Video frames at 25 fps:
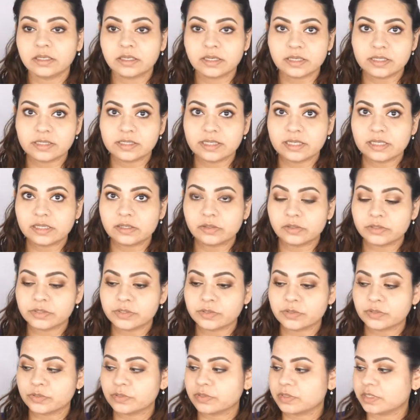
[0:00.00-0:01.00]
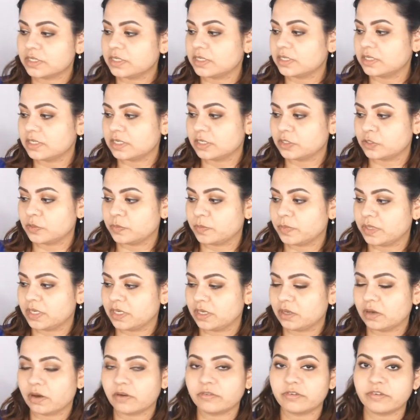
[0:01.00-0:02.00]
the concealer also is said to
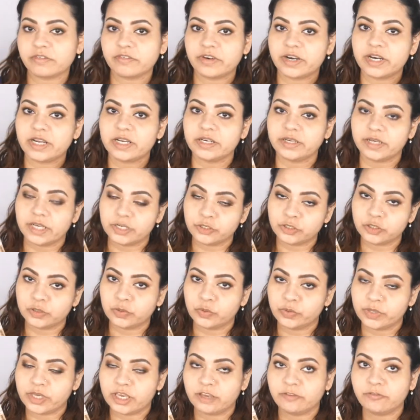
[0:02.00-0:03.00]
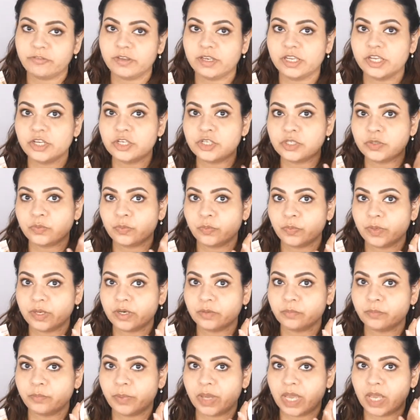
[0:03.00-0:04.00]
be of a very natural looking finish
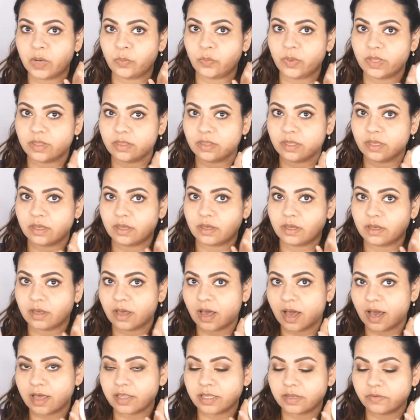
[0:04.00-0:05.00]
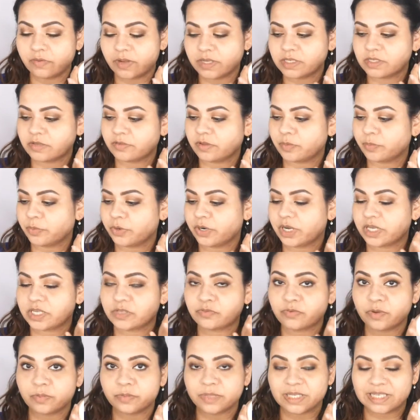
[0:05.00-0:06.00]
when paired with the rest of the products
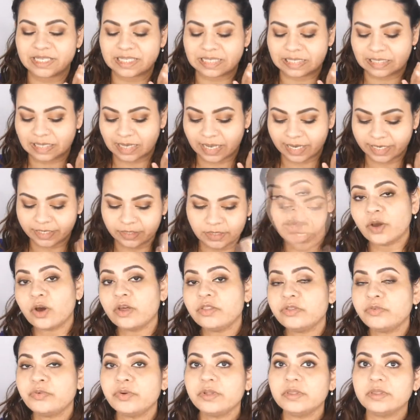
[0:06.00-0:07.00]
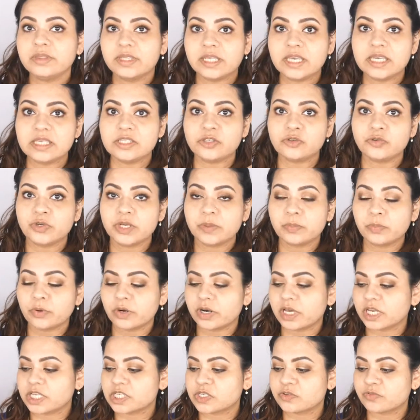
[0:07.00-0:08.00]
from this line. I got these 3
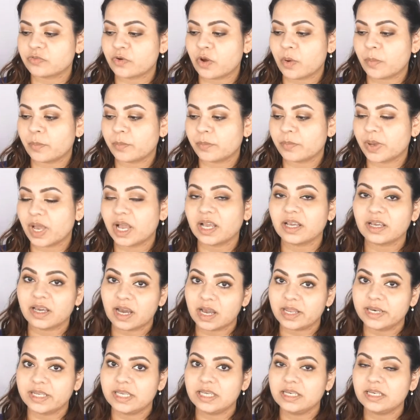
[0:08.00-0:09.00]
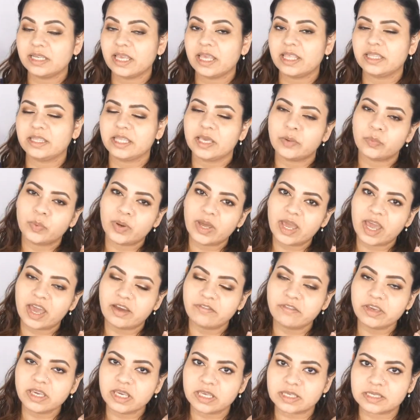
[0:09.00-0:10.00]
products from Guardian and they were
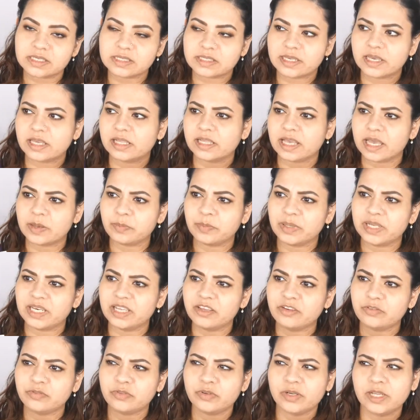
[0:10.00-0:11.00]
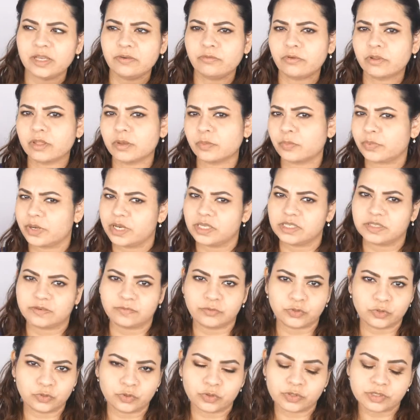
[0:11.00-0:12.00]
having a sale, I believe 3 for the price
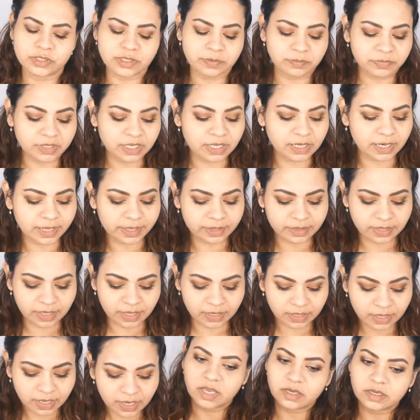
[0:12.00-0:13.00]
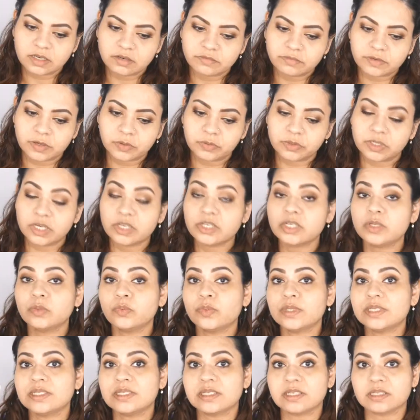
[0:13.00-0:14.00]
of 2 or something like that. Candid foundation
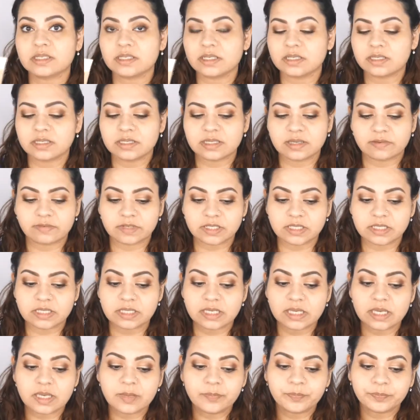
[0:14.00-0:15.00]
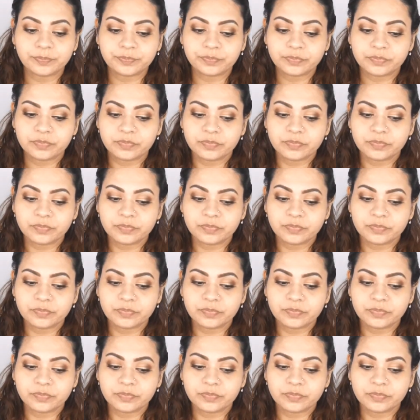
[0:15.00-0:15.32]
was $16.70,